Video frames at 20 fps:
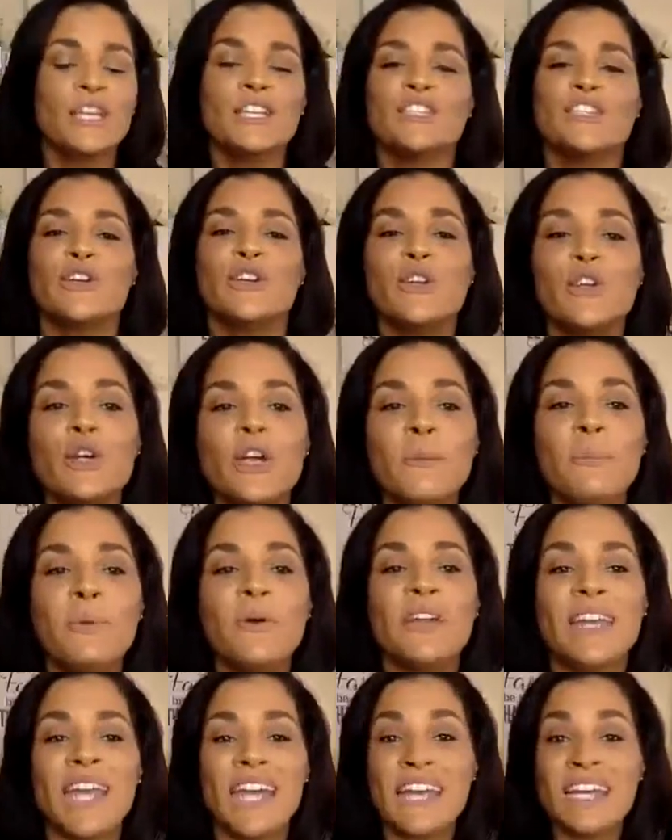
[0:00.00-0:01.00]
So you can
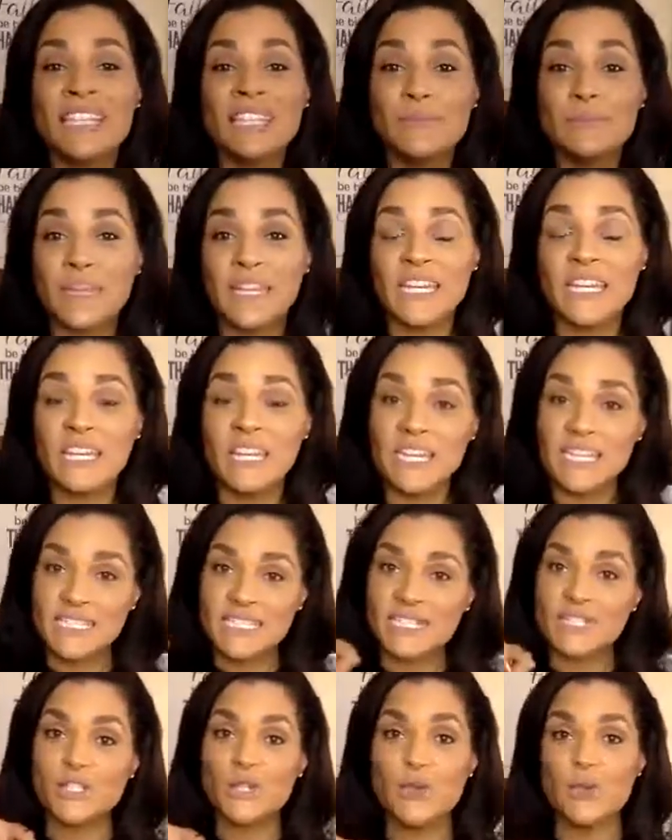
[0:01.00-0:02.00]
put as many
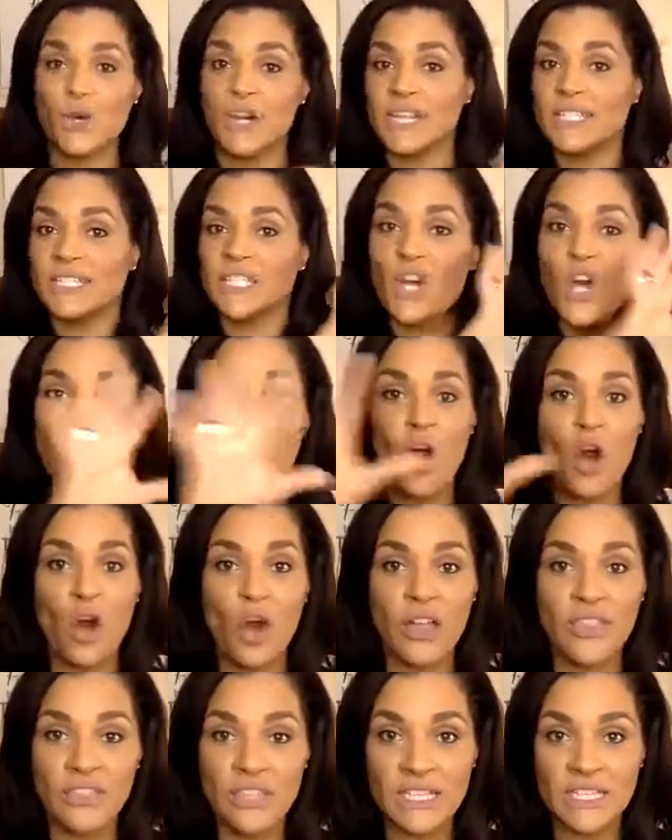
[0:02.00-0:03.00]
links as you want
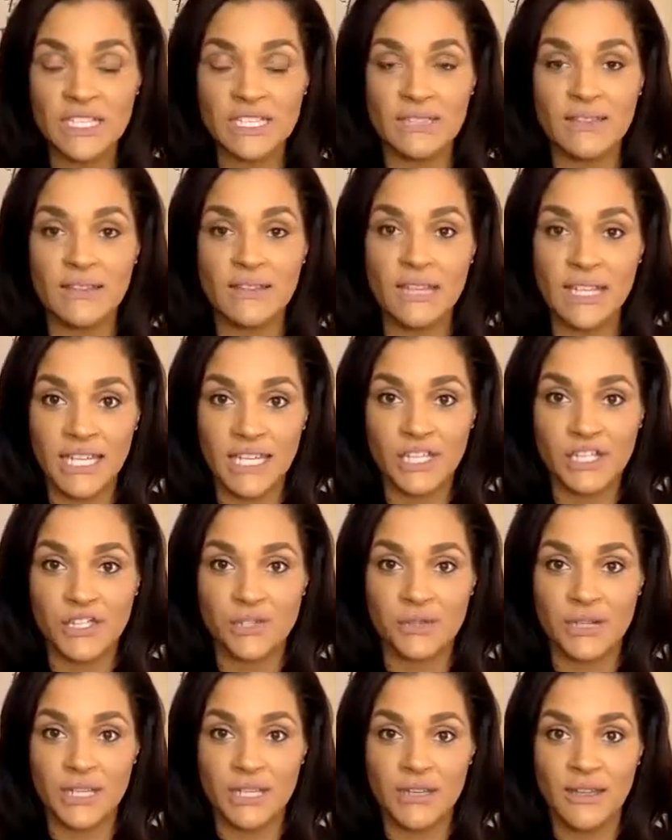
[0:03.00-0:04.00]
on this link
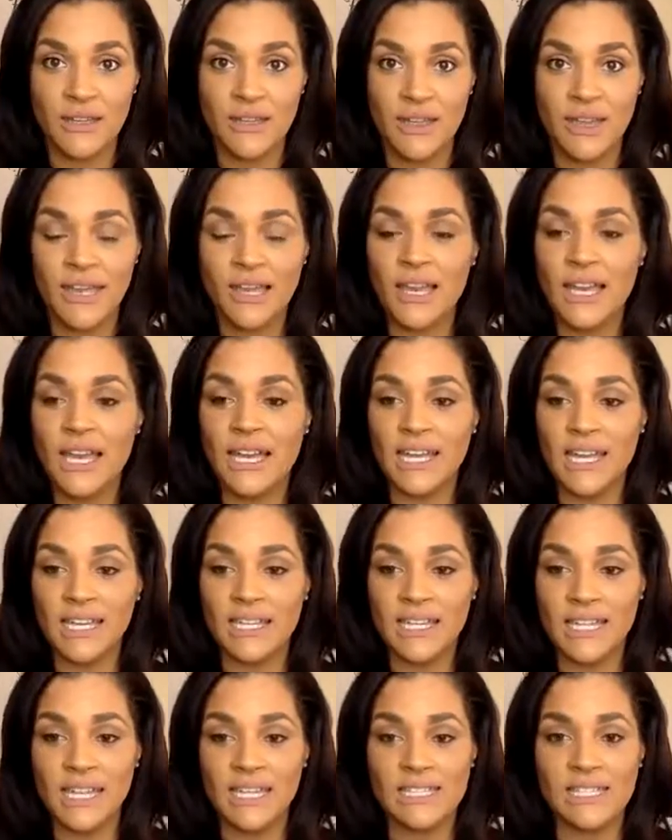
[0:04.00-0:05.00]
tree,
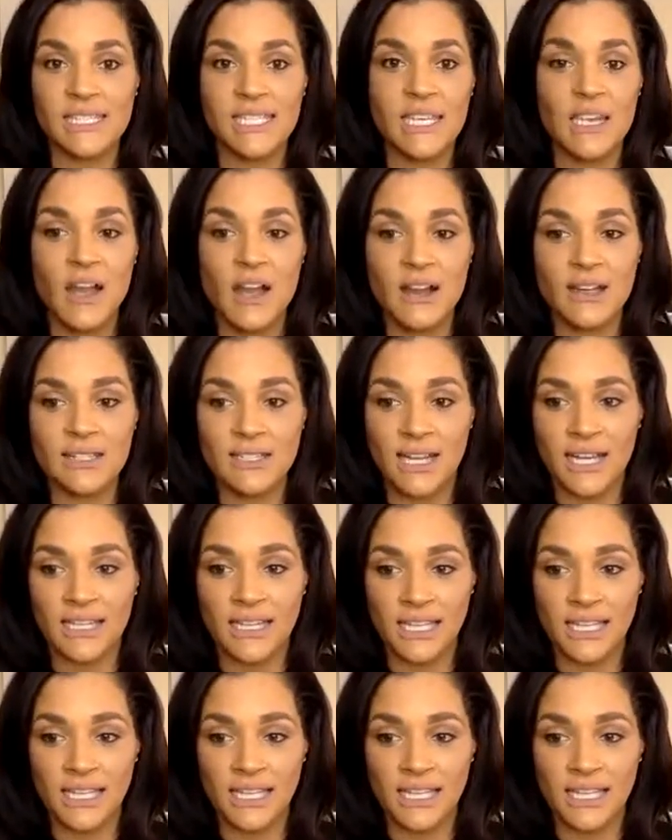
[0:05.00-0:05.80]
linktr.ee.